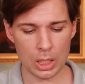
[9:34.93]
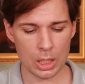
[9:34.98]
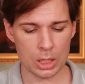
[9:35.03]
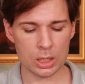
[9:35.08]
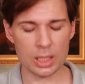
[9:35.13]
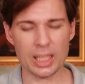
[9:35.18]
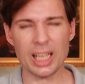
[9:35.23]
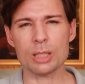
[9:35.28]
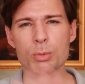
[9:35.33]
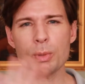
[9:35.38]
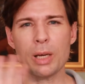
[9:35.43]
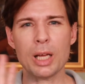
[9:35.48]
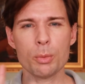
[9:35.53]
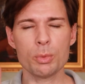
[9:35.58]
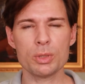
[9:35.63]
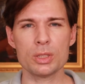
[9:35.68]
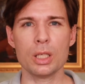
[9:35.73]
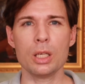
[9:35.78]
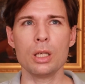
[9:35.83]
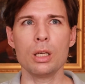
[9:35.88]
So that's why I
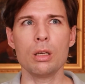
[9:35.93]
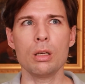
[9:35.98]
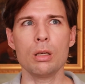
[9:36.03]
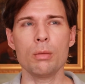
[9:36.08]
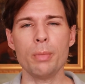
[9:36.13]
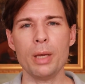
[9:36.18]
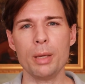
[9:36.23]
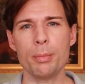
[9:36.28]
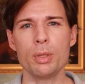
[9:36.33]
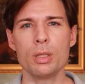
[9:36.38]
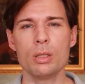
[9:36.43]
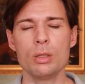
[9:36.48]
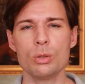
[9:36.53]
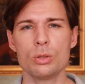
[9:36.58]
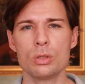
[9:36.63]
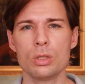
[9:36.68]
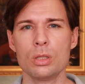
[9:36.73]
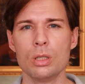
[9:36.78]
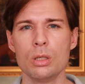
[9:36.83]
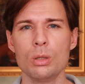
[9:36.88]
would say maybe use
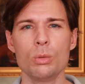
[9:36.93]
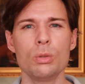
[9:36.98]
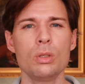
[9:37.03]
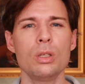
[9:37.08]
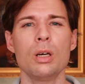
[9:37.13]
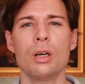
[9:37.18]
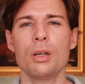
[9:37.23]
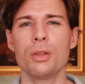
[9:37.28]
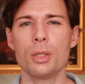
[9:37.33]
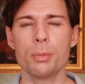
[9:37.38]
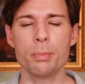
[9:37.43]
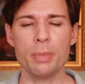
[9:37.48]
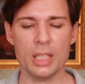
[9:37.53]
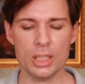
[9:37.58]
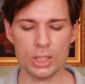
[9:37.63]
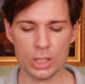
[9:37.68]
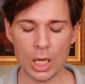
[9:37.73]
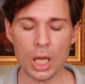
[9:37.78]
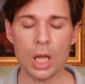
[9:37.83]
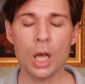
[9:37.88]
it only on the
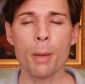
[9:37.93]
beach.